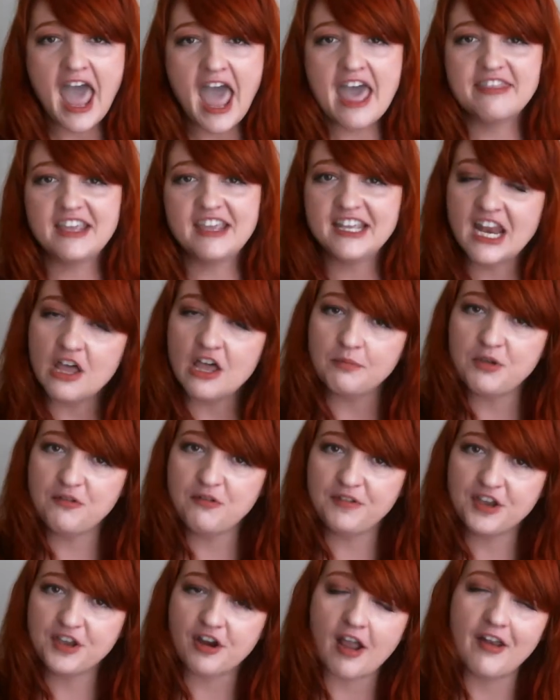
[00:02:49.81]
and they can help you
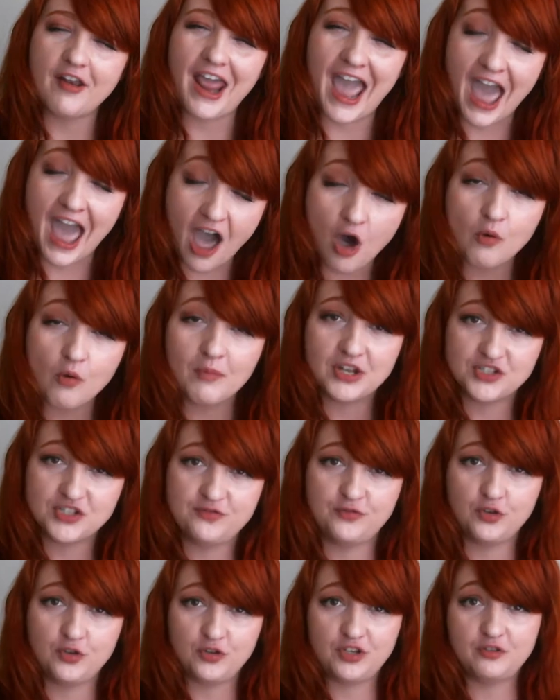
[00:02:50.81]
figure out how much
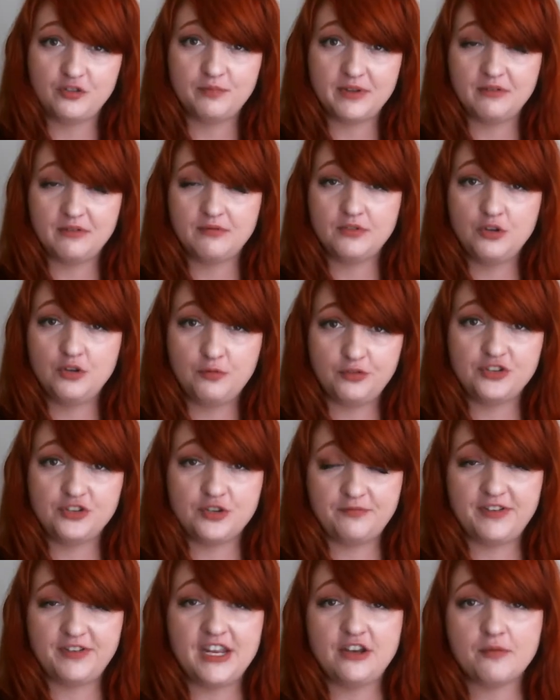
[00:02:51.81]
food you should
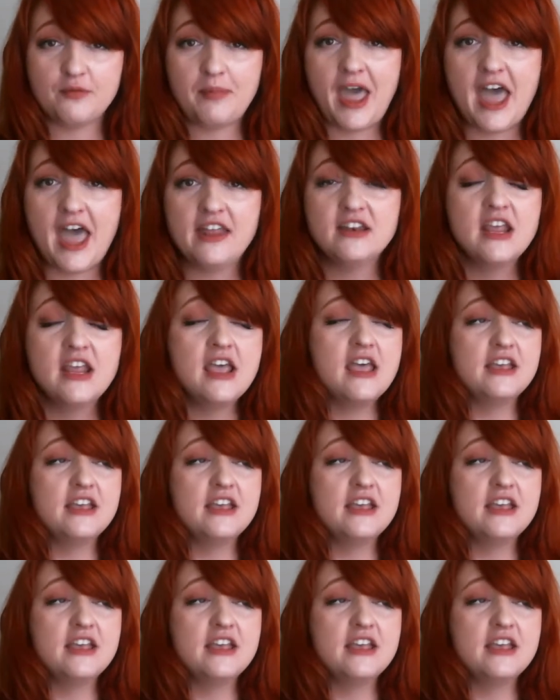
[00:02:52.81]
feed your pet.